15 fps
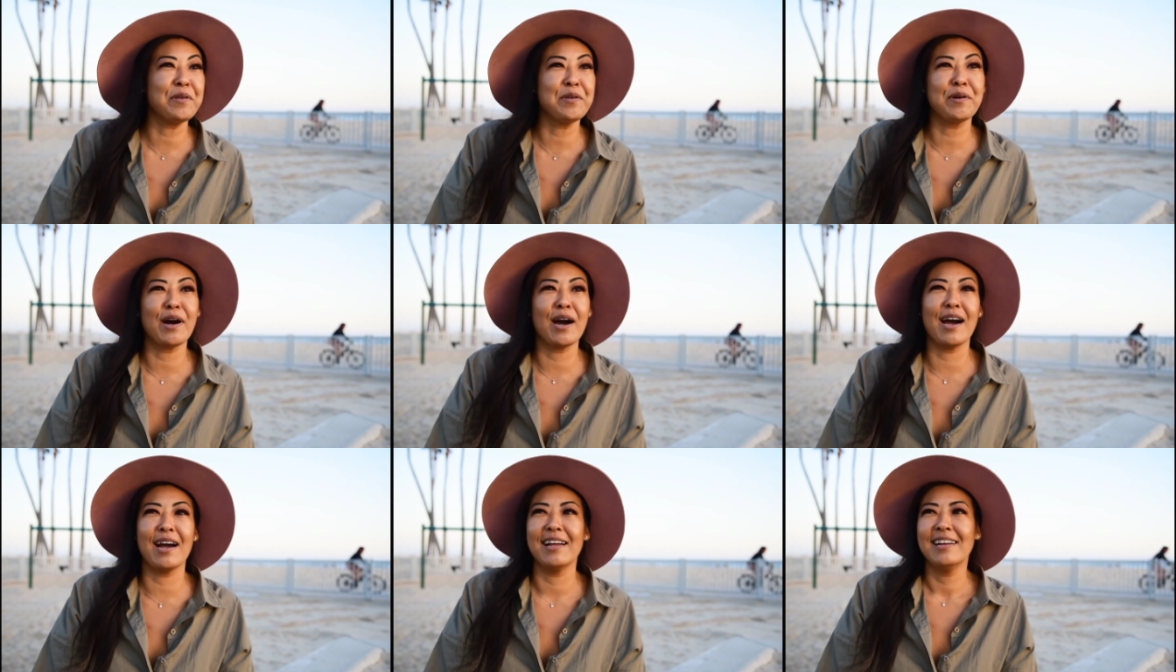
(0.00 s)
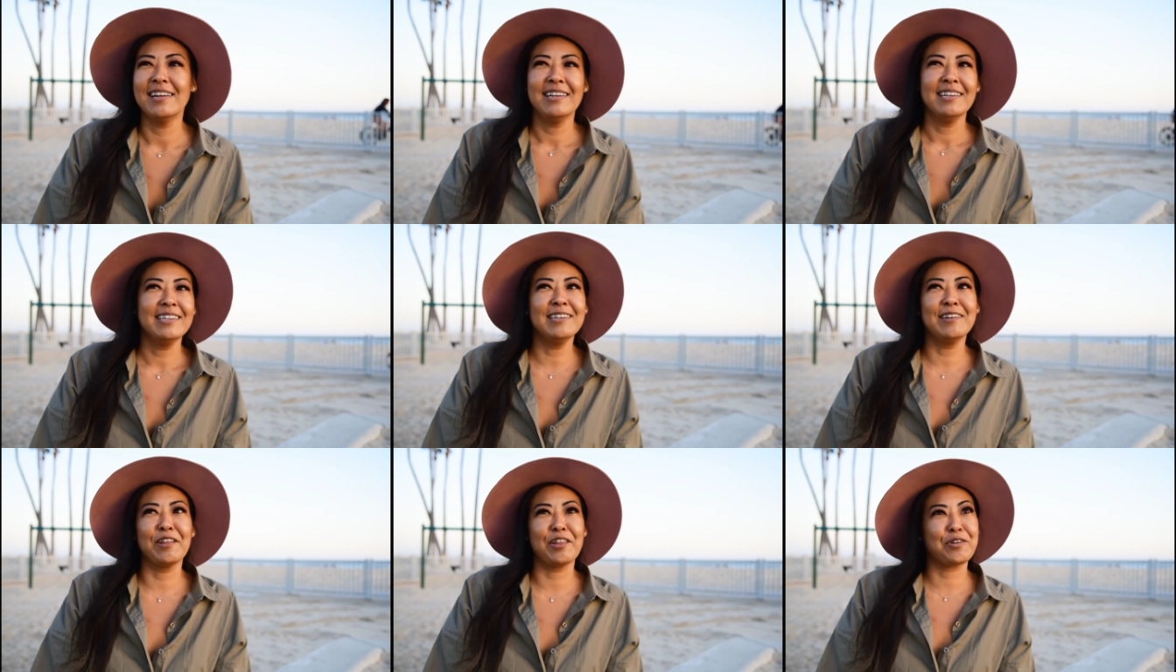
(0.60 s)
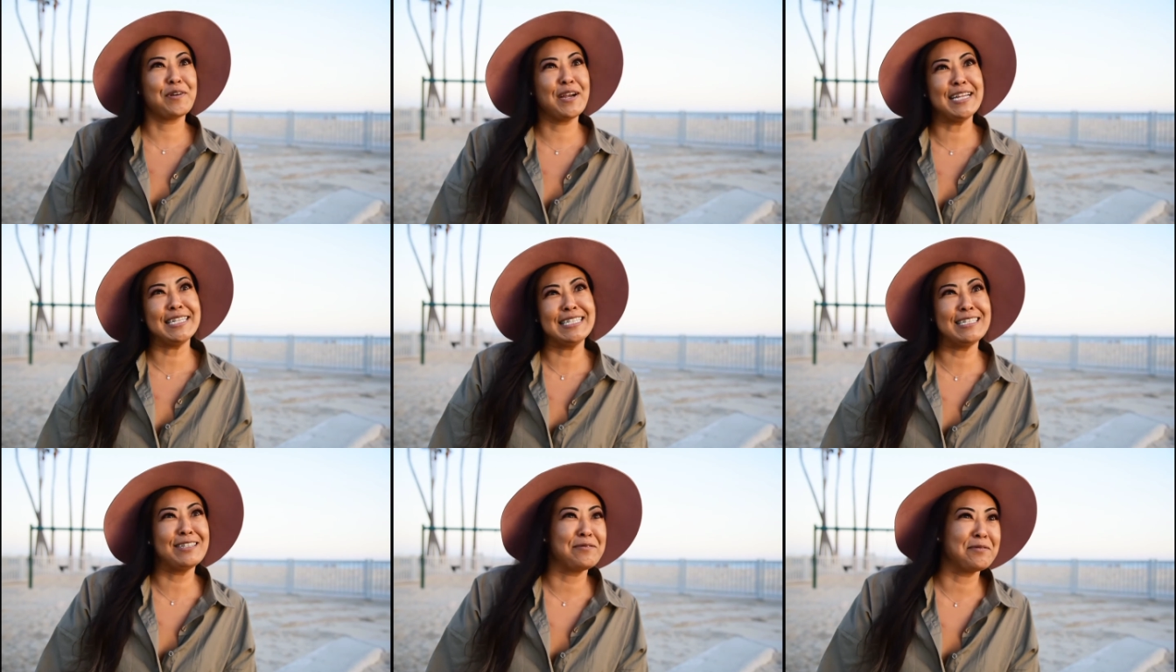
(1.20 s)
You got, you know, the
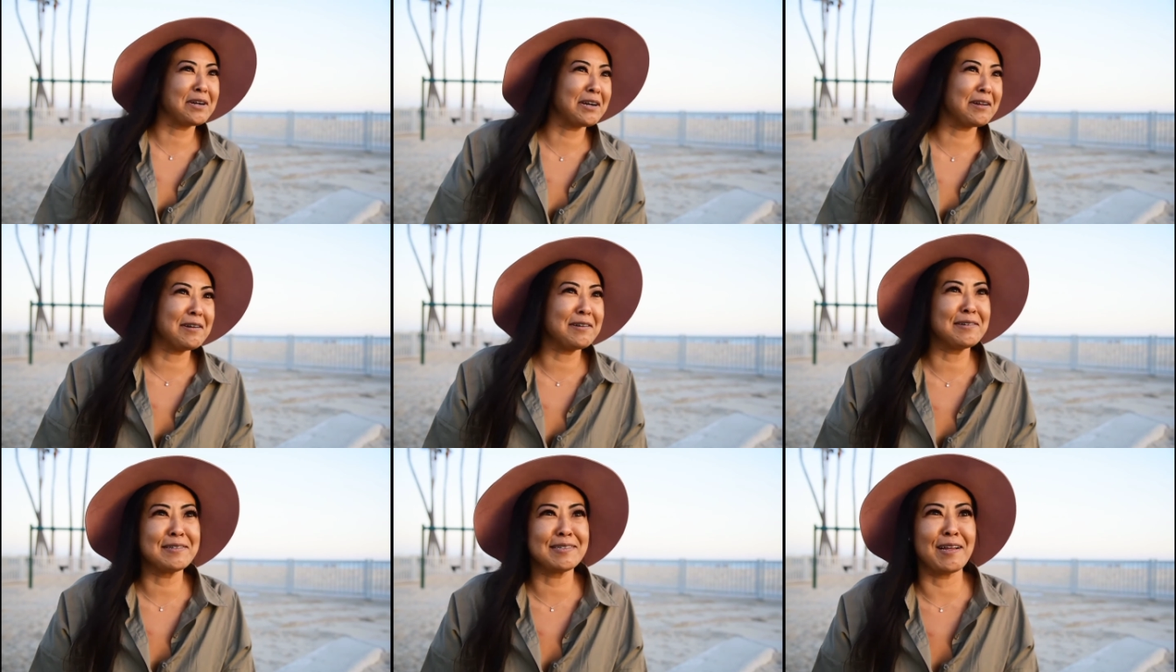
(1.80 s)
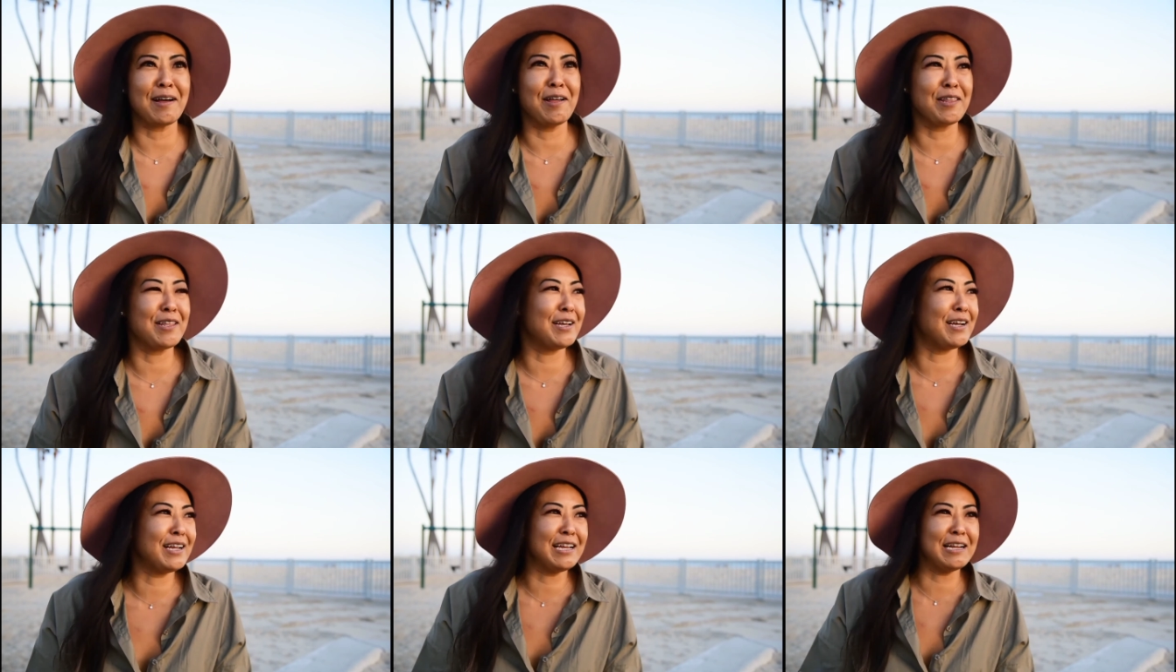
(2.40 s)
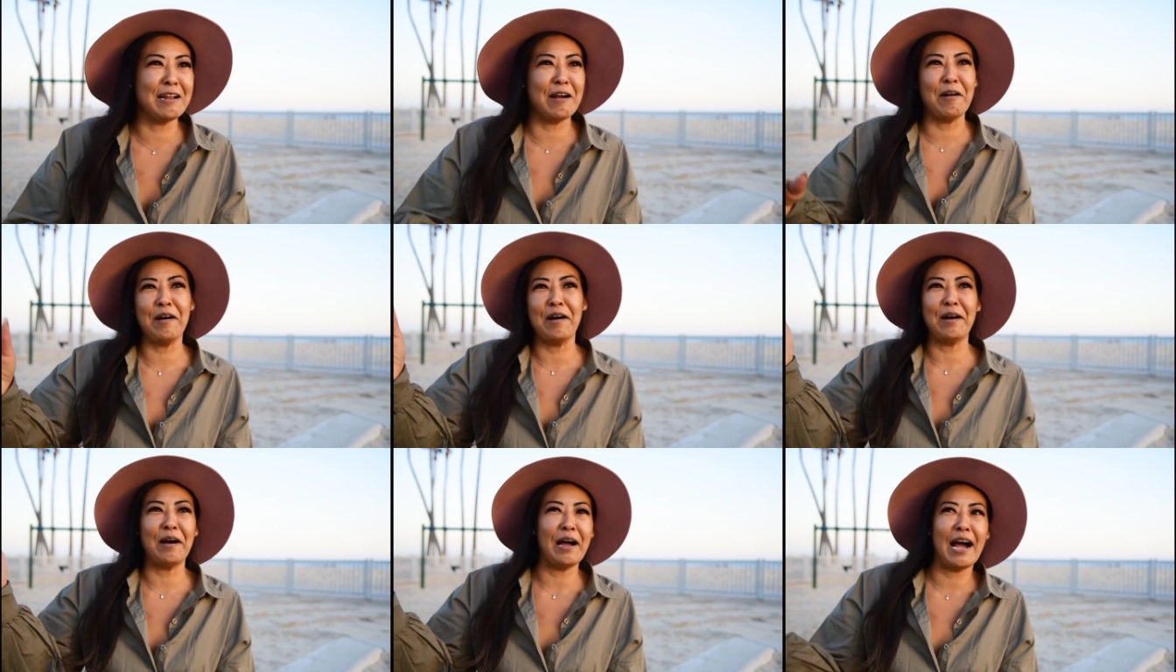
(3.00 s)
crazies, the weirdos, all the, you know,
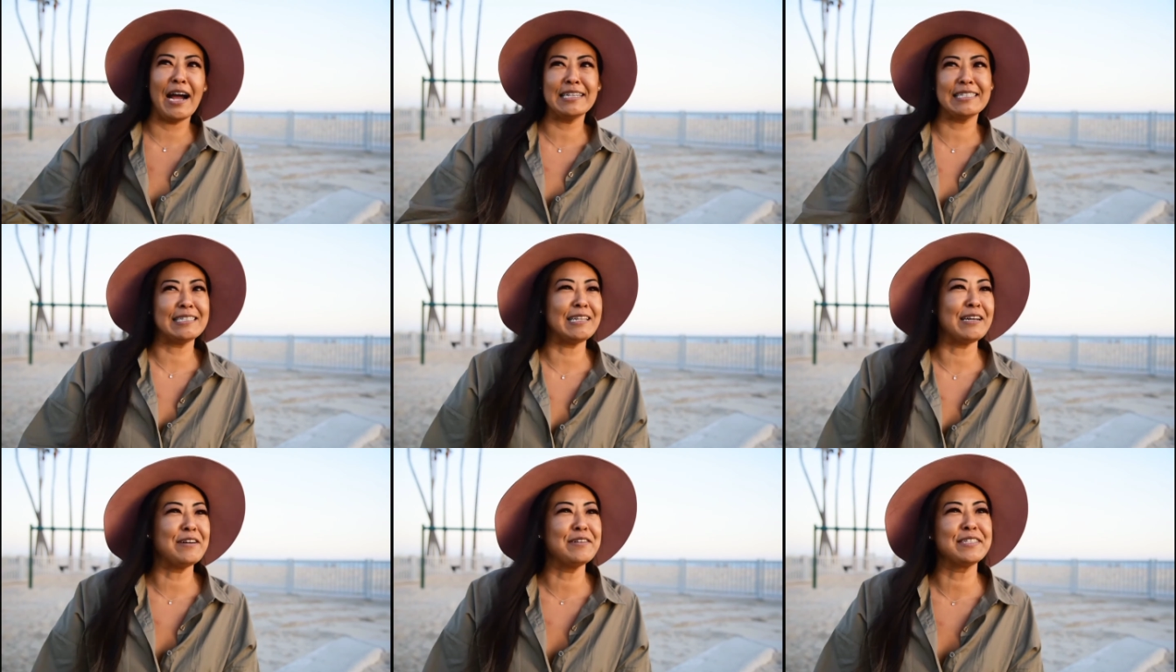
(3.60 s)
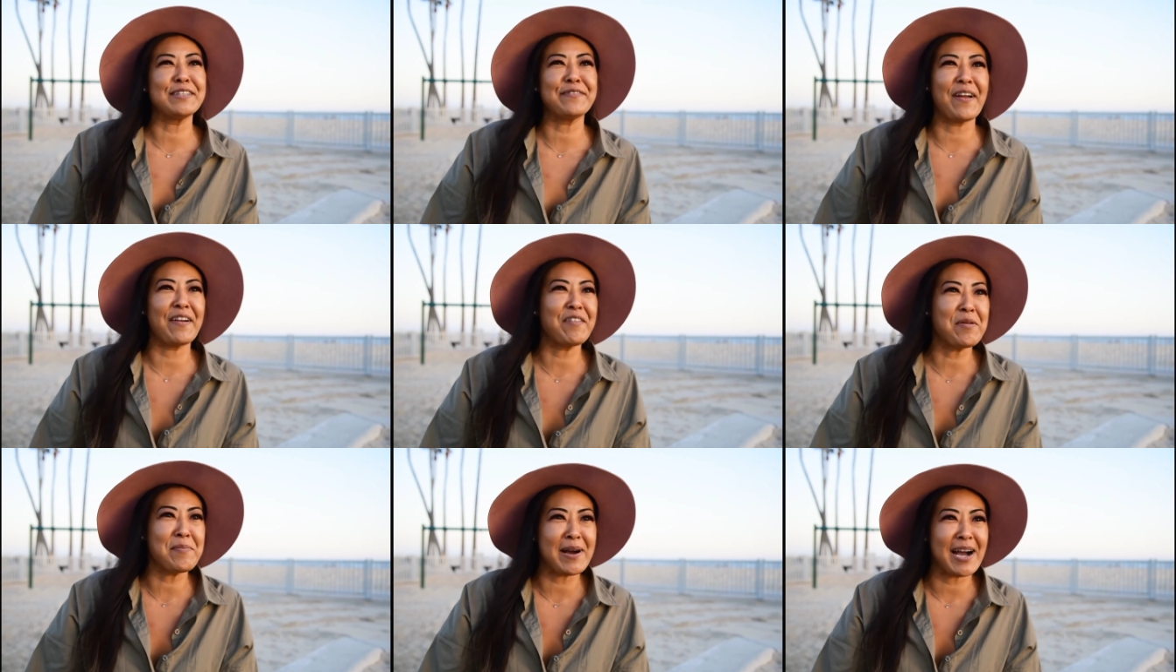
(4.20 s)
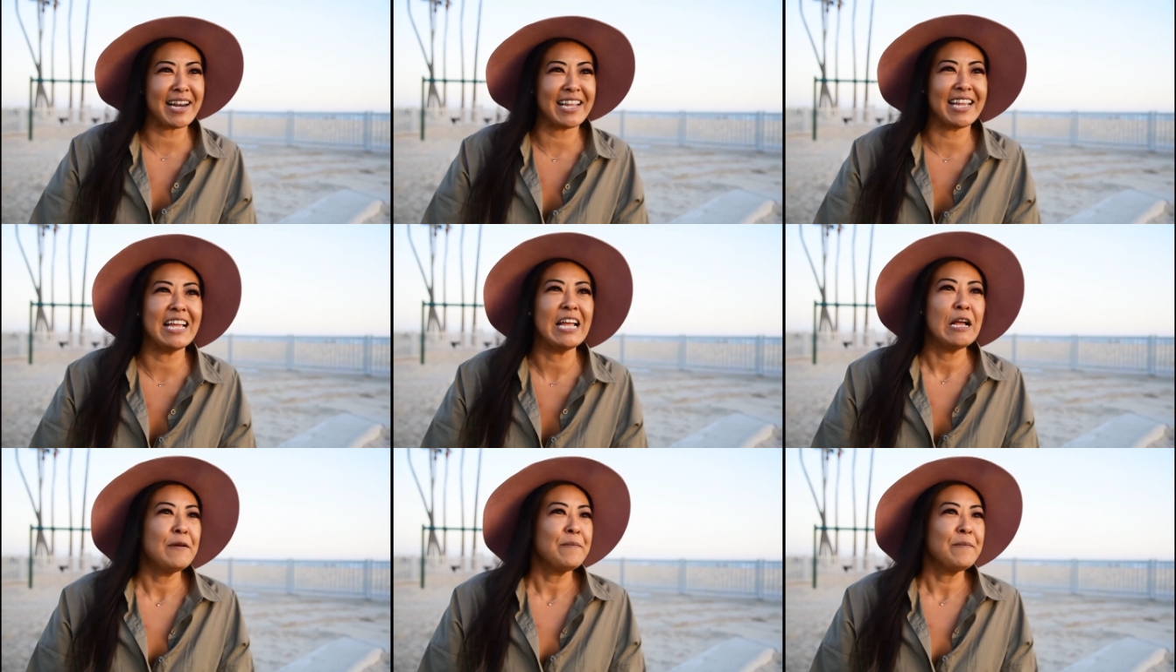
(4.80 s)
highs and lows of everybody.